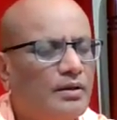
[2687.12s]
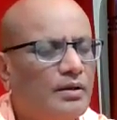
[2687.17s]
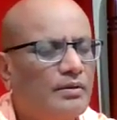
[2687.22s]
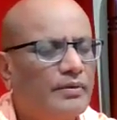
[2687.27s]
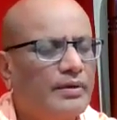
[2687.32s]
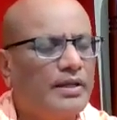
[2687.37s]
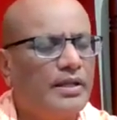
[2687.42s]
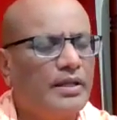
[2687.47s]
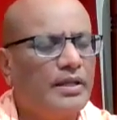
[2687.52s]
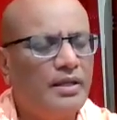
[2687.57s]

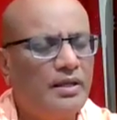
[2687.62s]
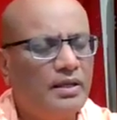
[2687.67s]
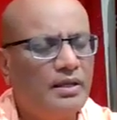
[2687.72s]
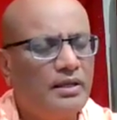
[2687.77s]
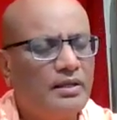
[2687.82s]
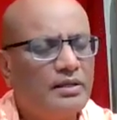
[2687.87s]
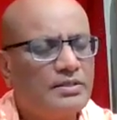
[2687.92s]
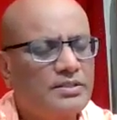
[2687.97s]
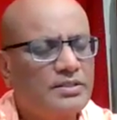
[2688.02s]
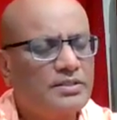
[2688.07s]
When
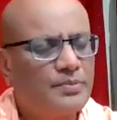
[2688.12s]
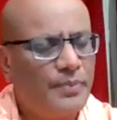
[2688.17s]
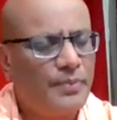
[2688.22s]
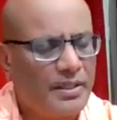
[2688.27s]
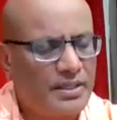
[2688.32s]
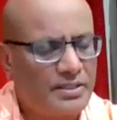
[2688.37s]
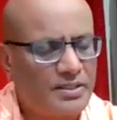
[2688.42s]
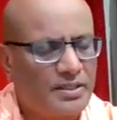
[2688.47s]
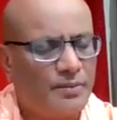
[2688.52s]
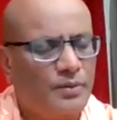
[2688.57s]
he
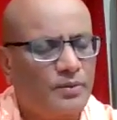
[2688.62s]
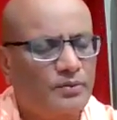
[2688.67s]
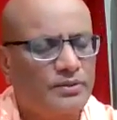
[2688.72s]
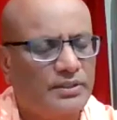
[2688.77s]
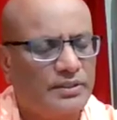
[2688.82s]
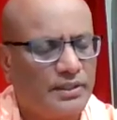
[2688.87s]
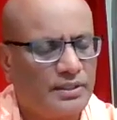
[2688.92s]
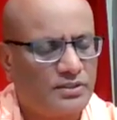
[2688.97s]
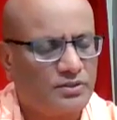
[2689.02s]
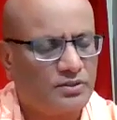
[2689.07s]
speaks about
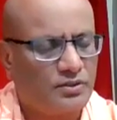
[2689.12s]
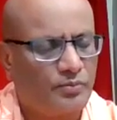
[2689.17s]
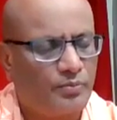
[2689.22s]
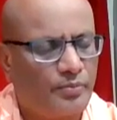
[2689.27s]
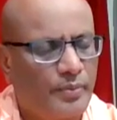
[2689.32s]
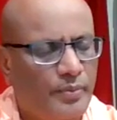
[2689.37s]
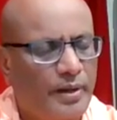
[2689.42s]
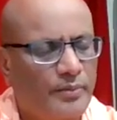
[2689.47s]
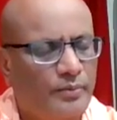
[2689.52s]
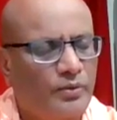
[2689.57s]
the taste of
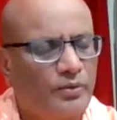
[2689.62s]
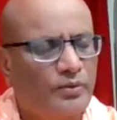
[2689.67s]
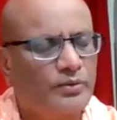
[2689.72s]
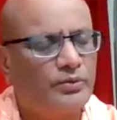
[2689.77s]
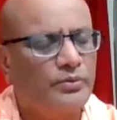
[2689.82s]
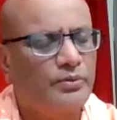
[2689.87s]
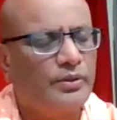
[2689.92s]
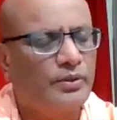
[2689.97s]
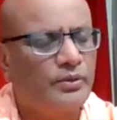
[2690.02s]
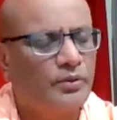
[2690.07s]
mango
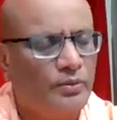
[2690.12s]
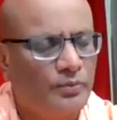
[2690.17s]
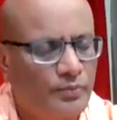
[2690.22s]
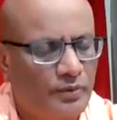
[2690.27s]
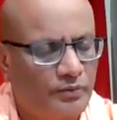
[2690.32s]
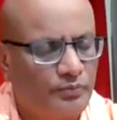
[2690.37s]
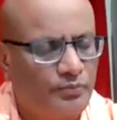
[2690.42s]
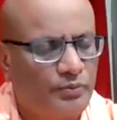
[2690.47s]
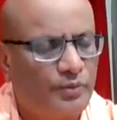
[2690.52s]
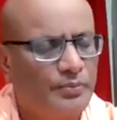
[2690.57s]
to a group
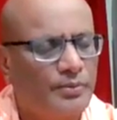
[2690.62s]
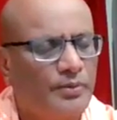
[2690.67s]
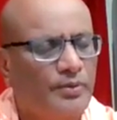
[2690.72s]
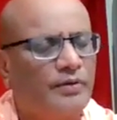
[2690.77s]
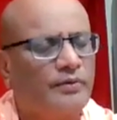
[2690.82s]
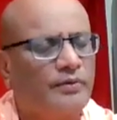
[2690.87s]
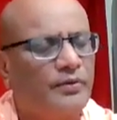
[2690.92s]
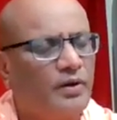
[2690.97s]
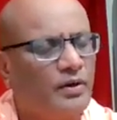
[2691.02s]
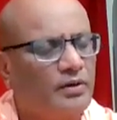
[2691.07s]
of people who
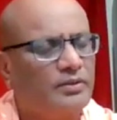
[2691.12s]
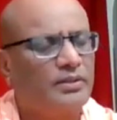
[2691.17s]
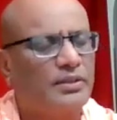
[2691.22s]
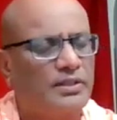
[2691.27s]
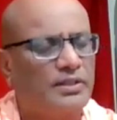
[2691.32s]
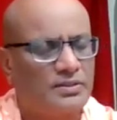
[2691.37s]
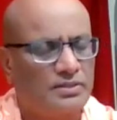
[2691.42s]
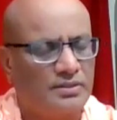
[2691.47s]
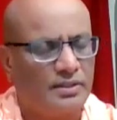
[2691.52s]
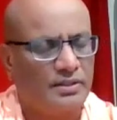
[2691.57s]
have not
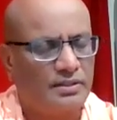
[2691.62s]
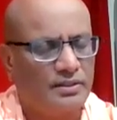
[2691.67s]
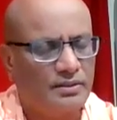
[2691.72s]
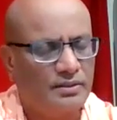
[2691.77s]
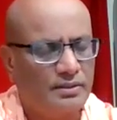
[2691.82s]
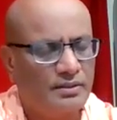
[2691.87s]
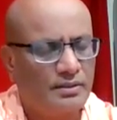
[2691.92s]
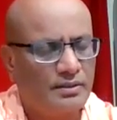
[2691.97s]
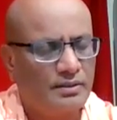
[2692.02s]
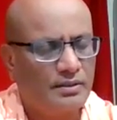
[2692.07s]
tasted,
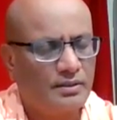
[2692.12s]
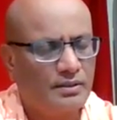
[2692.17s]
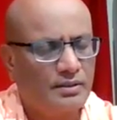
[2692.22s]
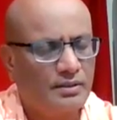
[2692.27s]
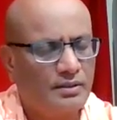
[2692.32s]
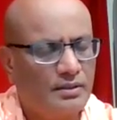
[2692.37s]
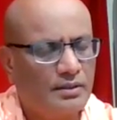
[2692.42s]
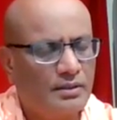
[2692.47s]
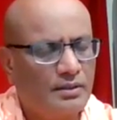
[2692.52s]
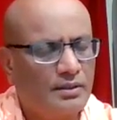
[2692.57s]

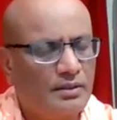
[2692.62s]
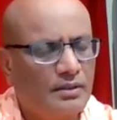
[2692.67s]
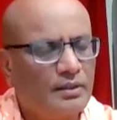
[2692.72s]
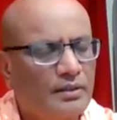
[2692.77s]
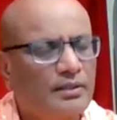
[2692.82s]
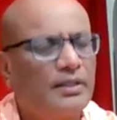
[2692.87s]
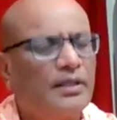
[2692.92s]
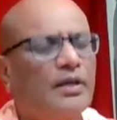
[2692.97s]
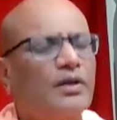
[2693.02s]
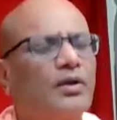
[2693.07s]

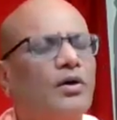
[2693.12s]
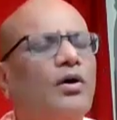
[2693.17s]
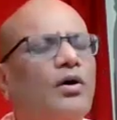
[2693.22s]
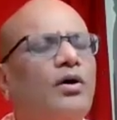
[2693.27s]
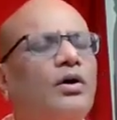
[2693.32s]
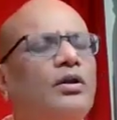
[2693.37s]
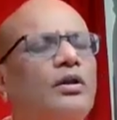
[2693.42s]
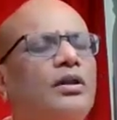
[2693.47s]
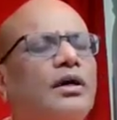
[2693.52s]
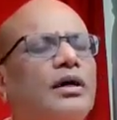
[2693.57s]
they are
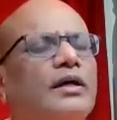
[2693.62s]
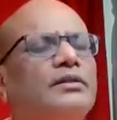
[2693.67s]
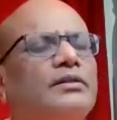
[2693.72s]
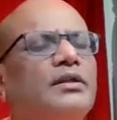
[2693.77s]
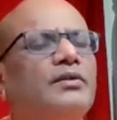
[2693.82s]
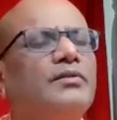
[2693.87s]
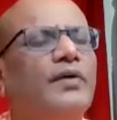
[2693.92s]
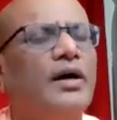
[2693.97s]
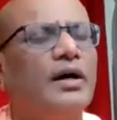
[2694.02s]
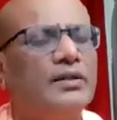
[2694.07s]
all
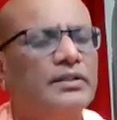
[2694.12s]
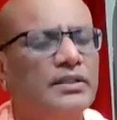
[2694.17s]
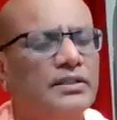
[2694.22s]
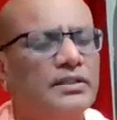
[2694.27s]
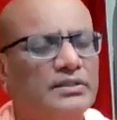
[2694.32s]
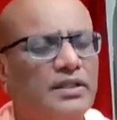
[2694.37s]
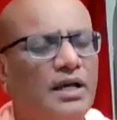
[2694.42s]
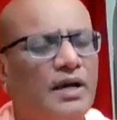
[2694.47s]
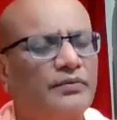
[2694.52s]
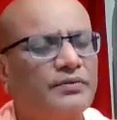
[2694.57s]

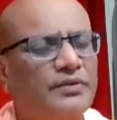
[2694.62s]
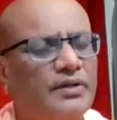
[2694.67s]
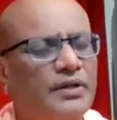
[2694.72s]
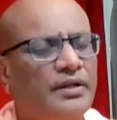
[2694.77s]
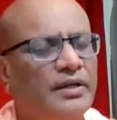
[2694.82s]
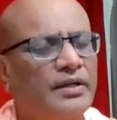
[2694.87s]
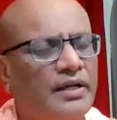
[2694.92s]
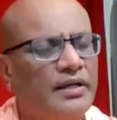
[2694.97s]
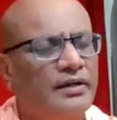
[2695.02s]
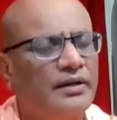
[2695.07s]
ativadis. After
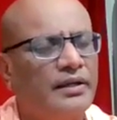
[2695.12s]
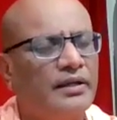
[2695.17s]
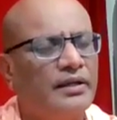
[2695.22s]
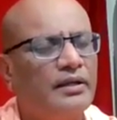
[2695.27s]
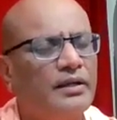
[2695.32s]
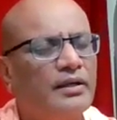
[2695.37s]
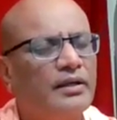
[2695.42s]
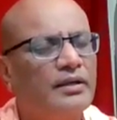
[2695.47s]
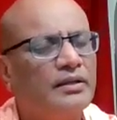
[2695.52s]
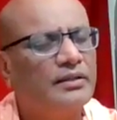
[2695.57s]

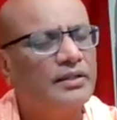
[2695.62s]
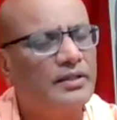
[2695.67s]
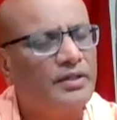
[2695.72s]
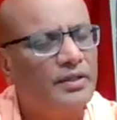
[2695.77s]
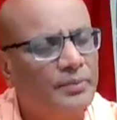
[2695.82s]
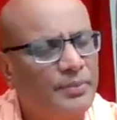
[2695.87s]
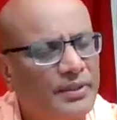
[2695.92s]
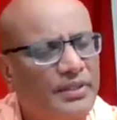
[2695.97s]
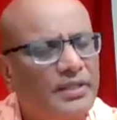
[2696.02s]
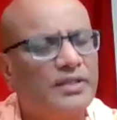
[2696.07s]
hearing, they
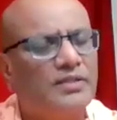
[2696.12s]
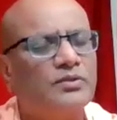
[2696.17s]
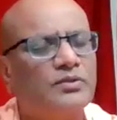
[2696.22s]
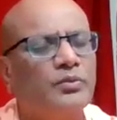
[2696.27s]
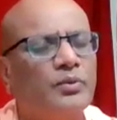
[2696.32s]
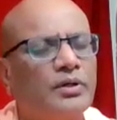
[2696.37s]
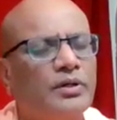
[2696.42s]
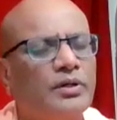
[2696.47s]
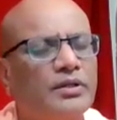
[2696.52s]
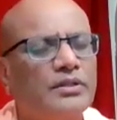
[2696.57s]
repeat his
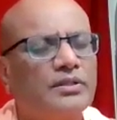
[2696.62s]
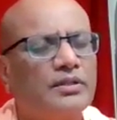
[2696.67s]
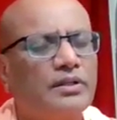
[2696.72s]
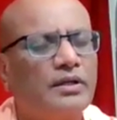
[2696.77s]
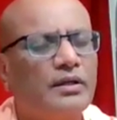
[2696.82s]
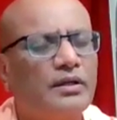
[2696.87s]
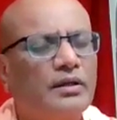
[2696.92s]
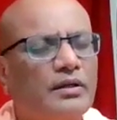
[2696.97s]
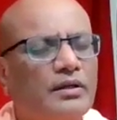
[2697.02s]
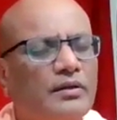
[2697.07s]
words,
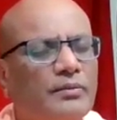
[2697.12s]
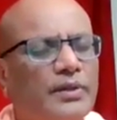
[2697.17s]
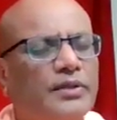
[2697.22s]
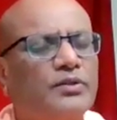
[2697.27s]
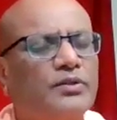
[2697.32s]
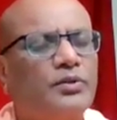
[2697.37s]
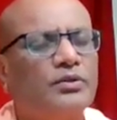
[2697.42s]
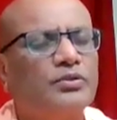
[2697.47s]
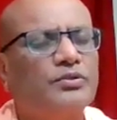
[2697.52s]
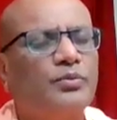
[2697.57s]

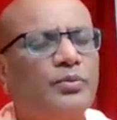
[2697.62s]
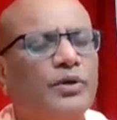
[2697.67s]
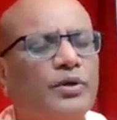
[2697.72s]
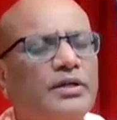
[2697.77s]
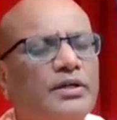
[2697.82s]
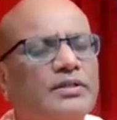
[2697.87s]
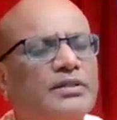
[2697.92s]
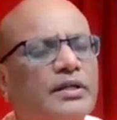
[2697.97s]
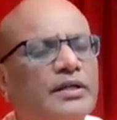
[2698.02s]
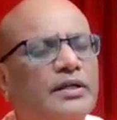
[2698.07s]
but those
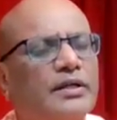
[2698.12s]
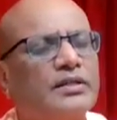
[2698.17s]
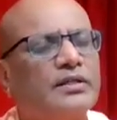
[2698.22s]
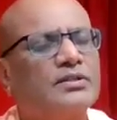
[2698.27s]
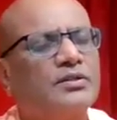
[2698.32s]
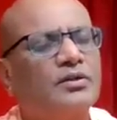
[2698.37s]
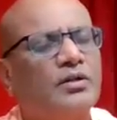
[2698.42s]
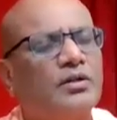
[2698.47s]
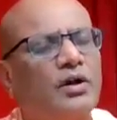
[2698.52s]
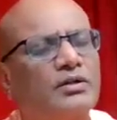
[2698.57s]
words
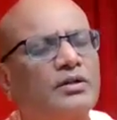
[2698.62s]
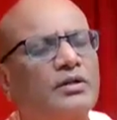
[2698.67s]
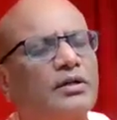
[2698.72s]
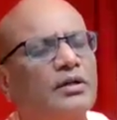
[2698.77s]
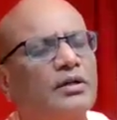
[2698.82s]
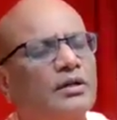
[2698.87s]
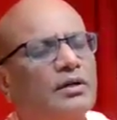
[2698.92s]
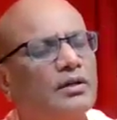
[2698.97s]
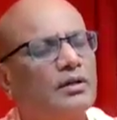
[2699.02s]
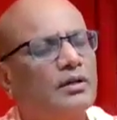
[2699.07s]
is not
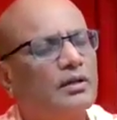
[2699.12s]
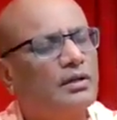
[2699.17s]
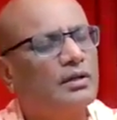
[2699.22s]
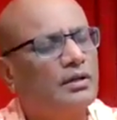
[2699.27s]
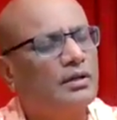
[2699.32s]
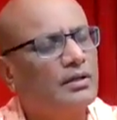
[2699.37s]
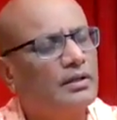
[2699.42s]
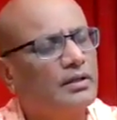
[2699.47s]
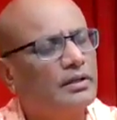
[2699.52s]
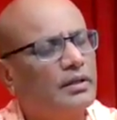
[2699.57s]

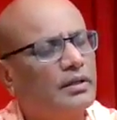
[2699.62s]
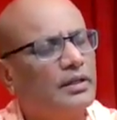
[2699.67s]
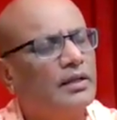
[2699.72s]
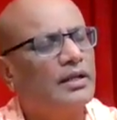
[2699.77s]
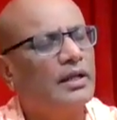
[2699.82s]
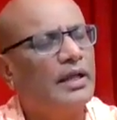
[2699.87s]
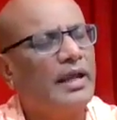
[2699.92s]
in